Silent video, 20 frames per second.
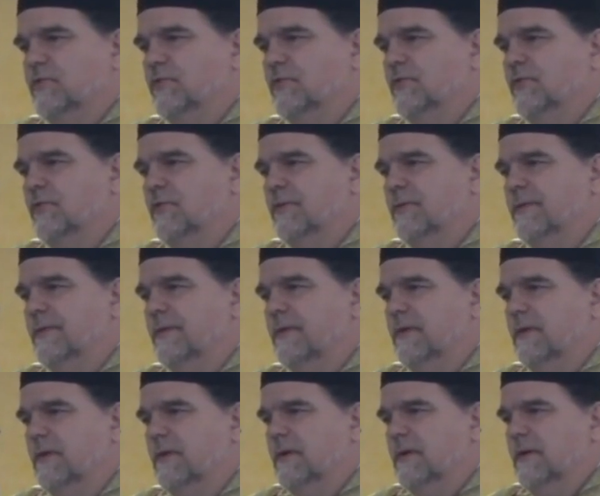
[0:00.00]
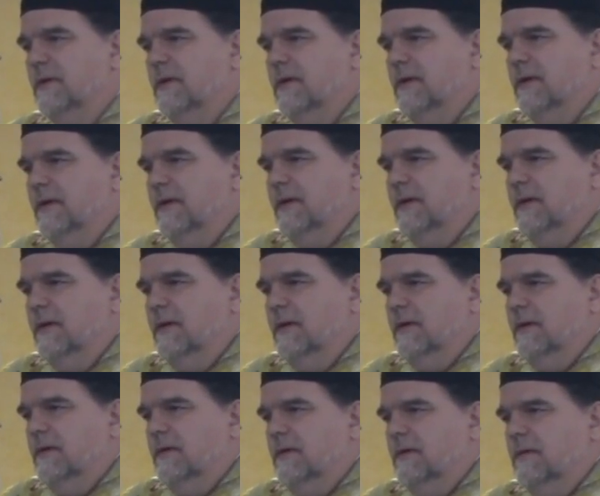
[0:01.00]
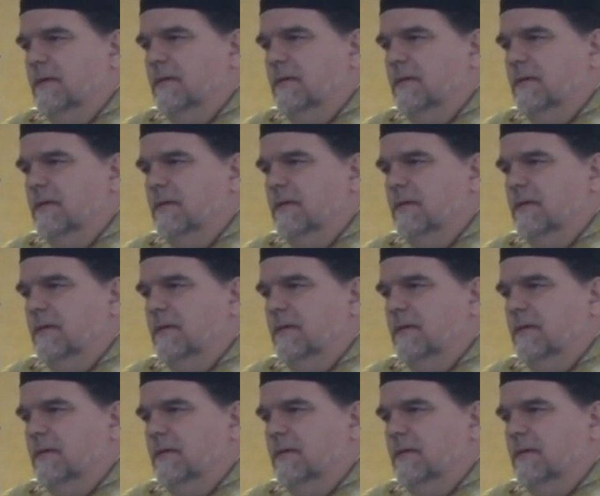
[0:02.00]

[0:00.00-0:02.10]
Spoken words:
No one is speaking in this clip.